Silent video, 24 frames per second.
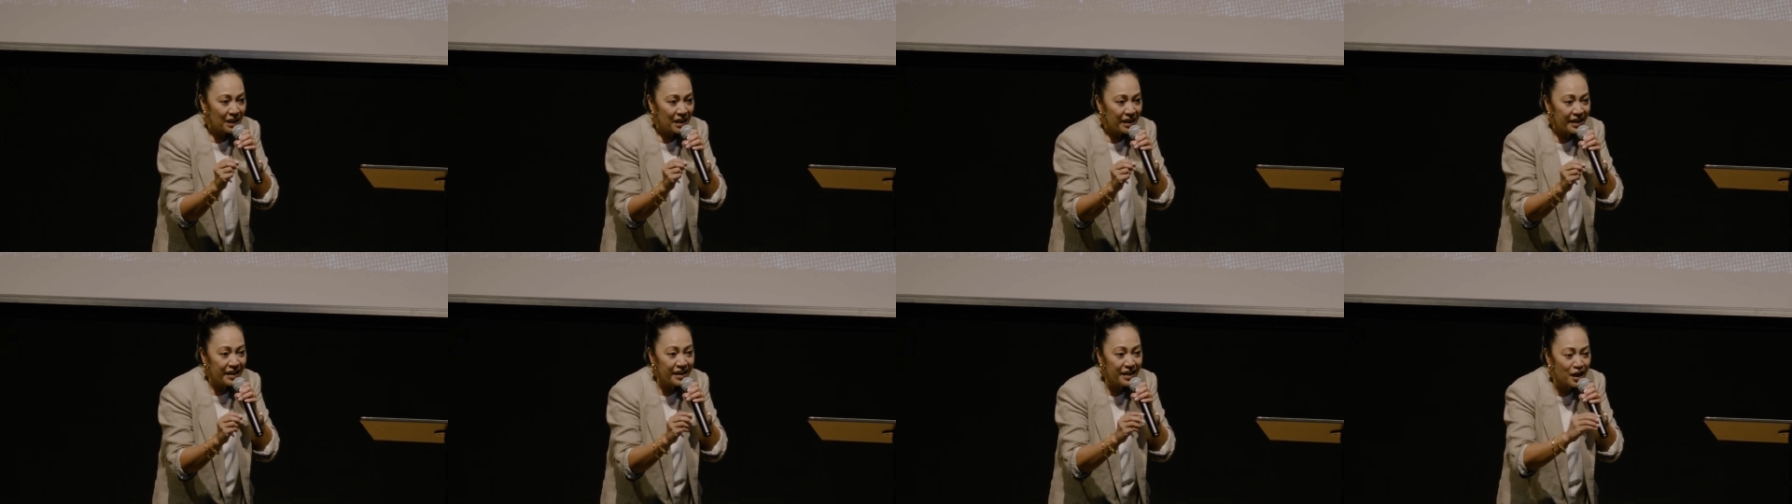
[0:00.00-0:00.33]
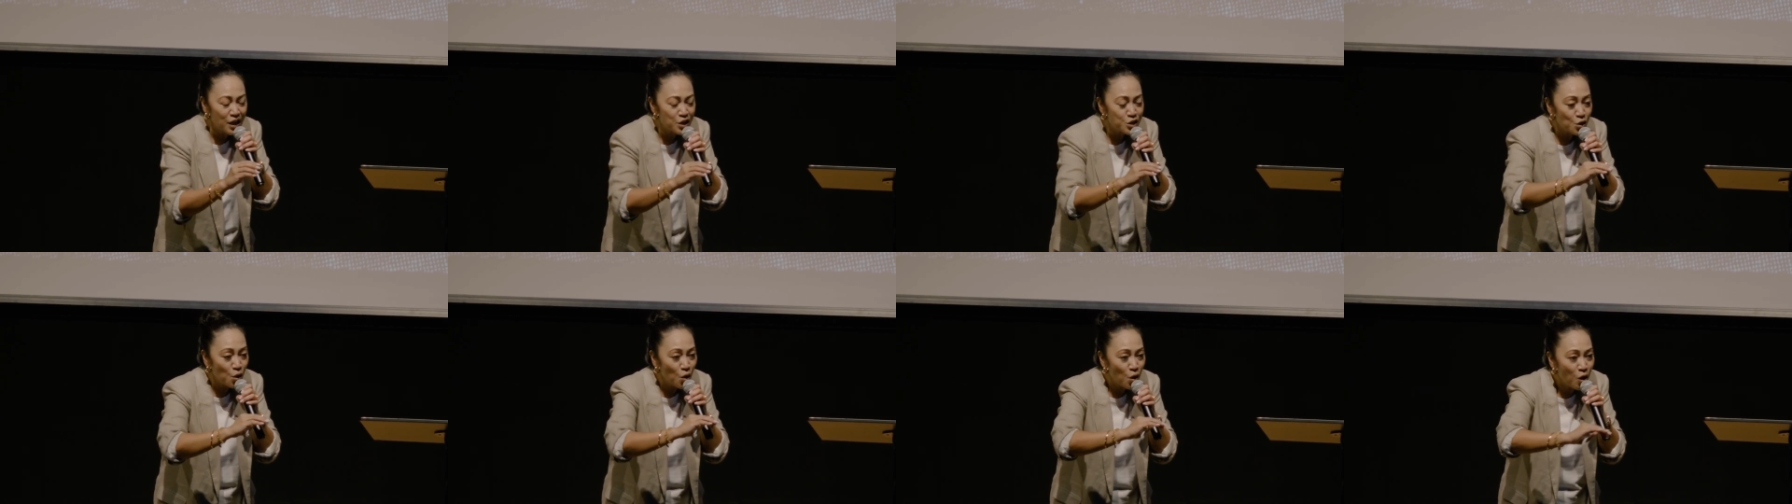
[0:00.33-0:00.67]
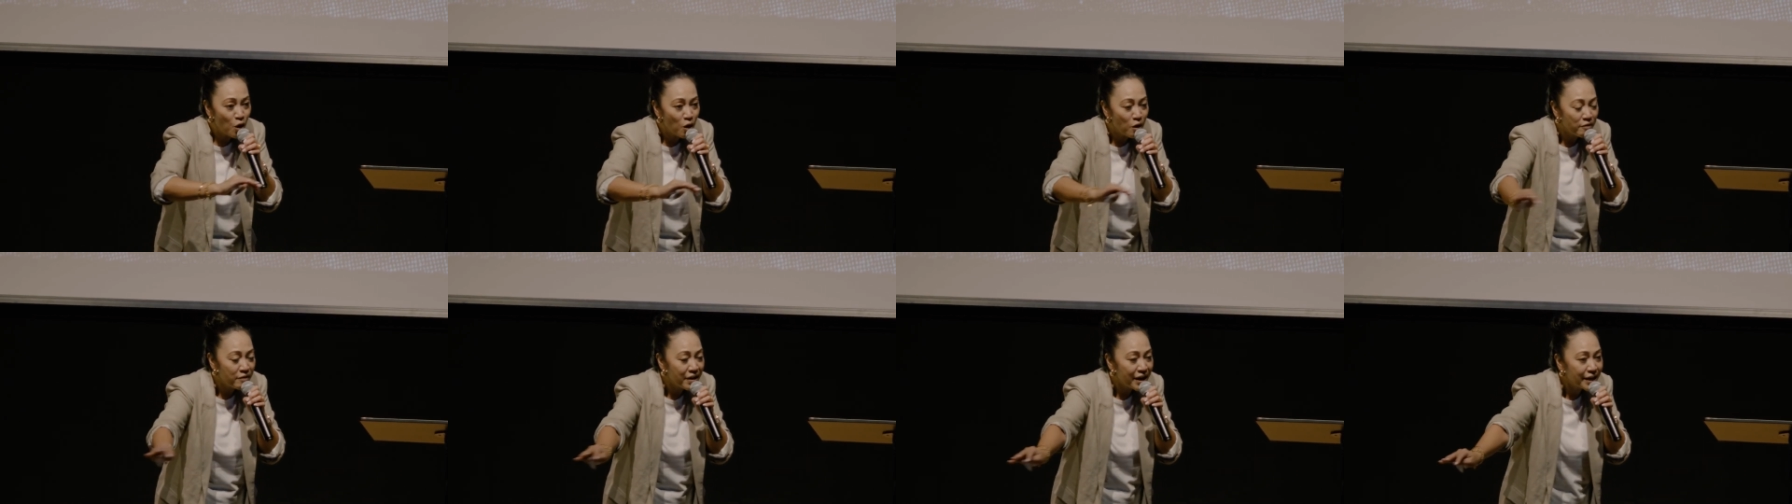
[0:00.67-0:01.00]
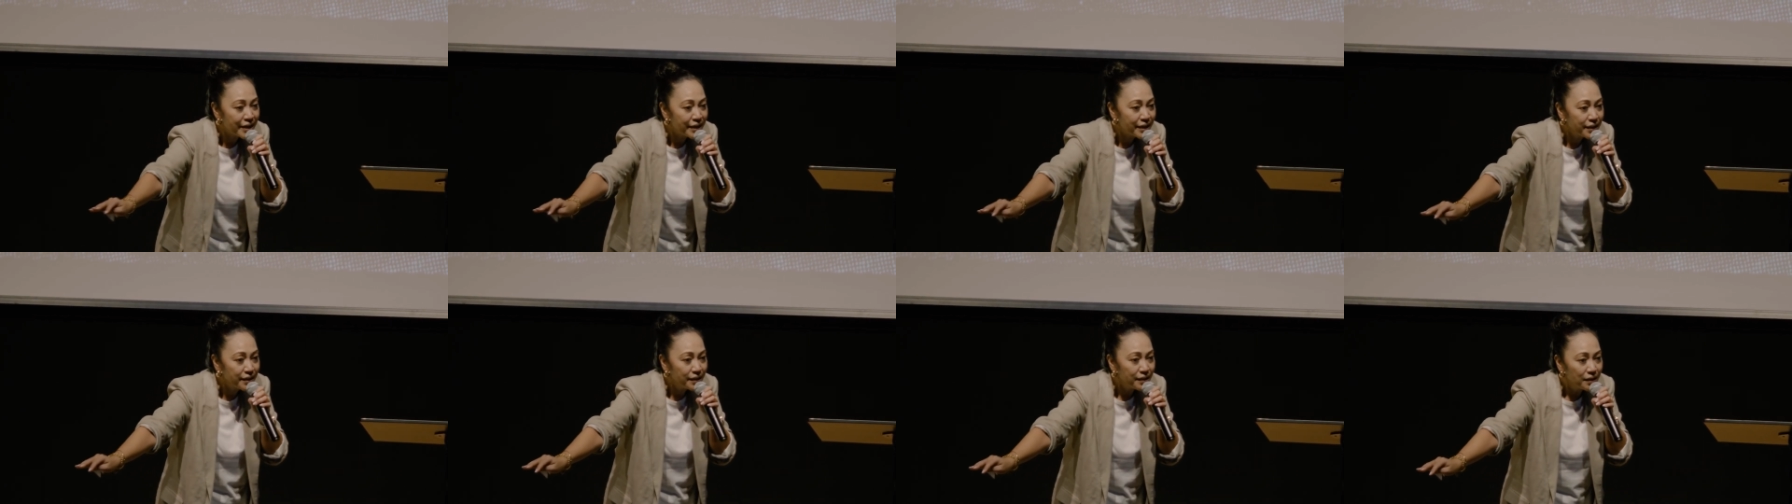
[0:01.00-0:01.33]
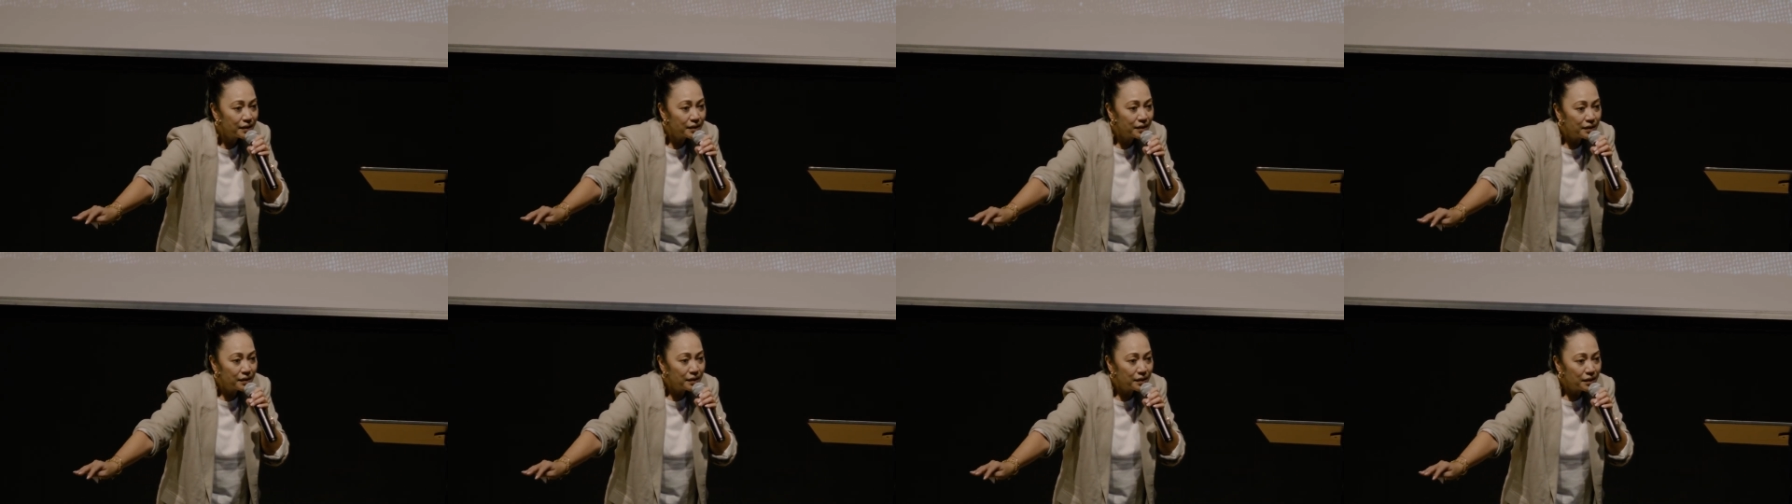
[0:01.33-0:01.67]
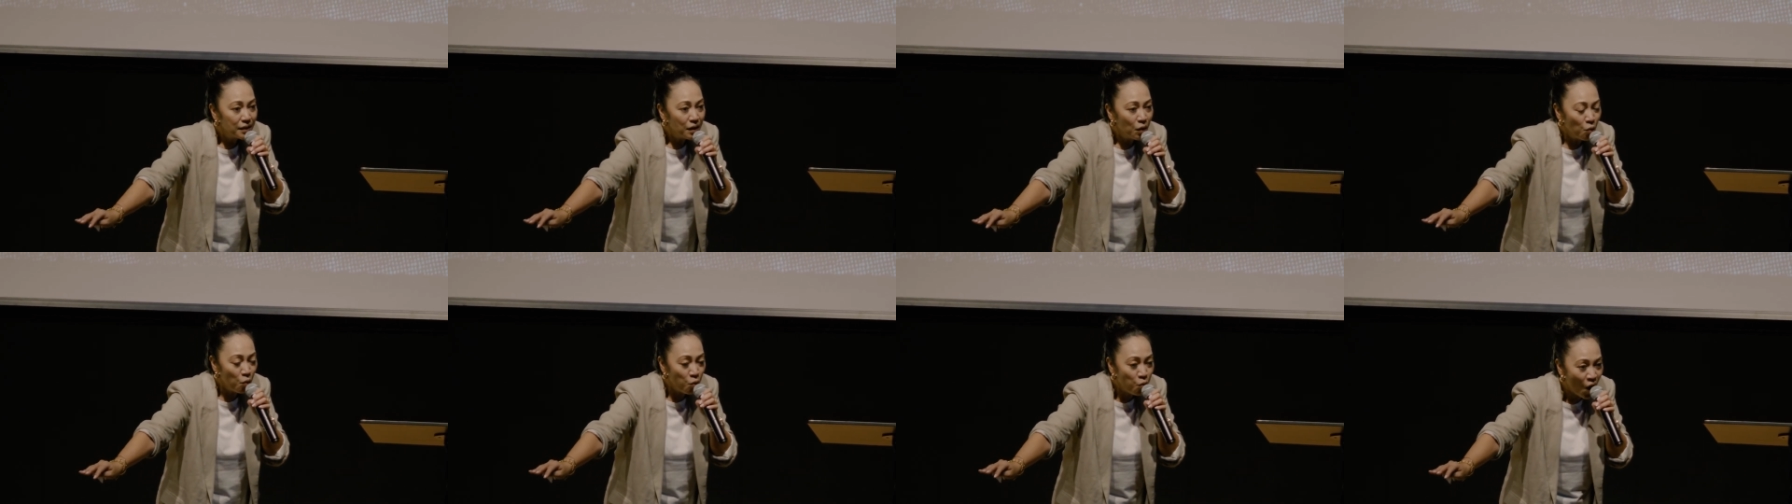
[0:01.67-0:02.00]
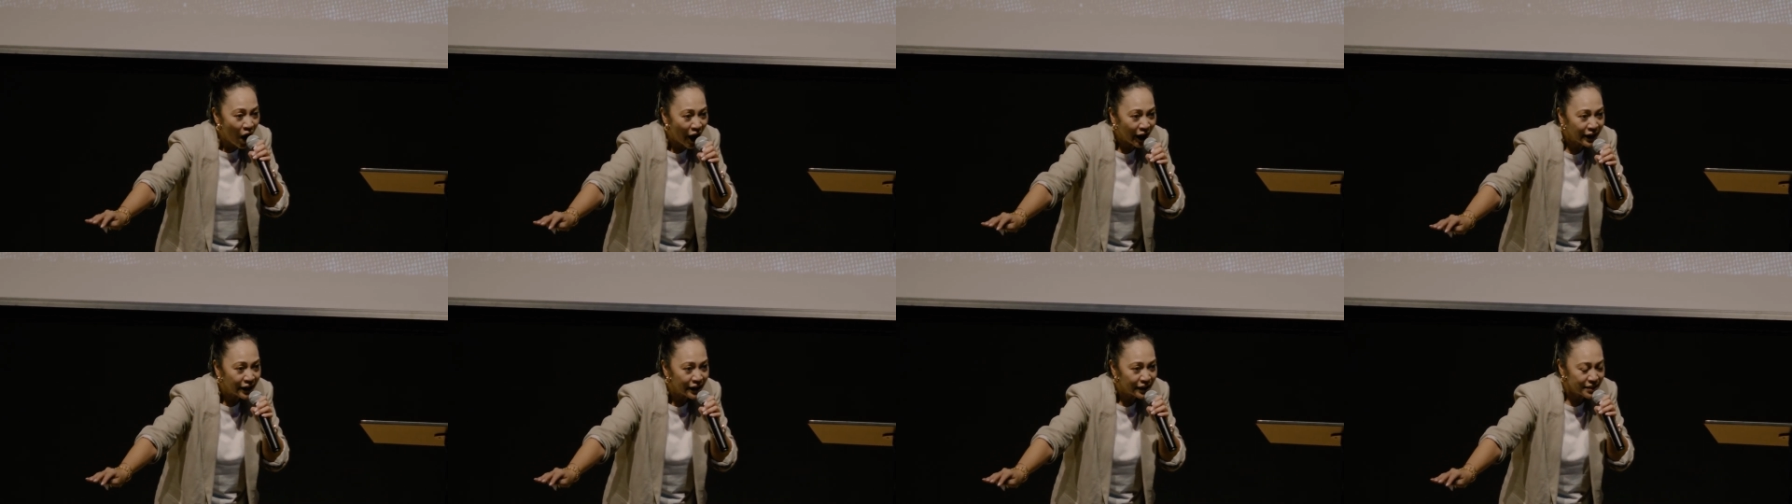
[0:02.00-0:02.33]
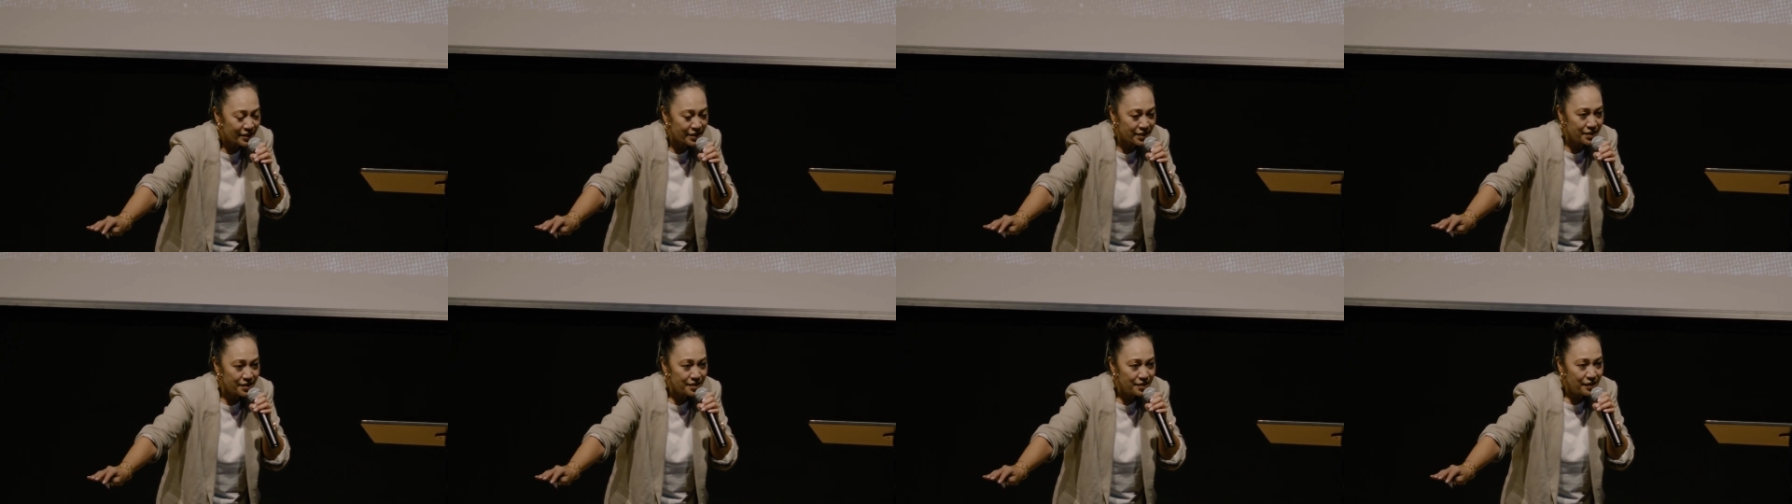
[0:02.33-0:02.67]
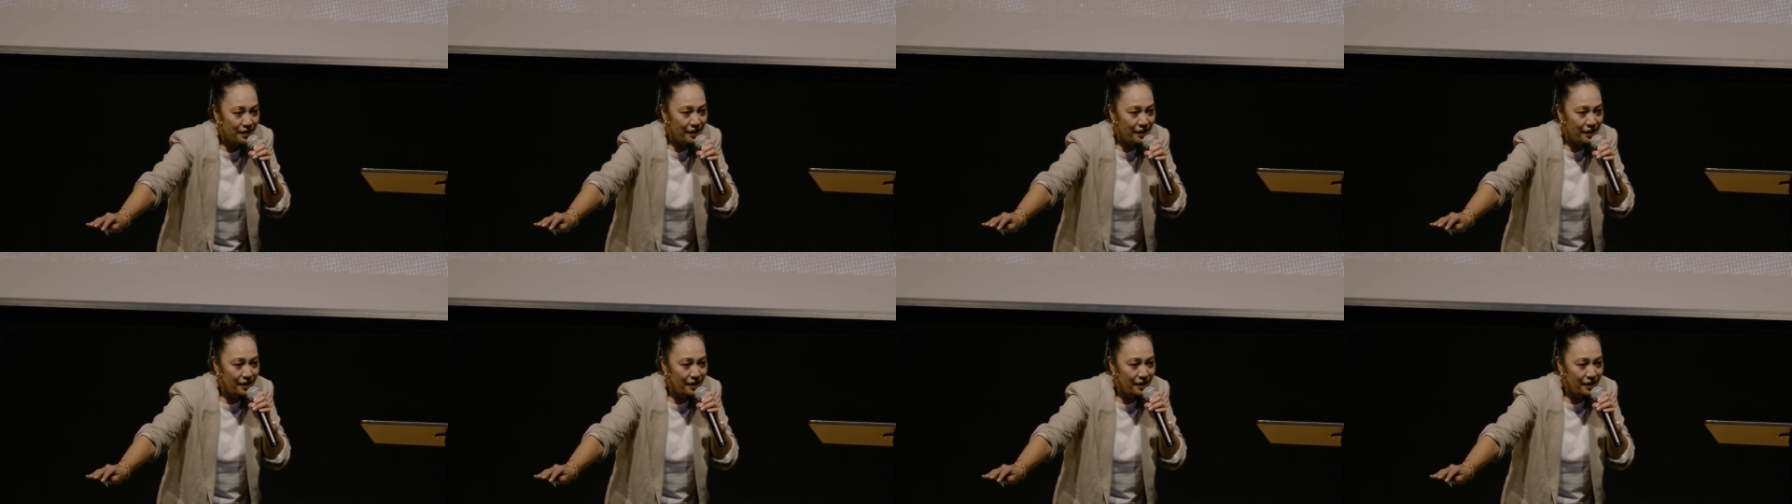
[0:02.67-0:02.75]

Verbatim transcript: He has already won it.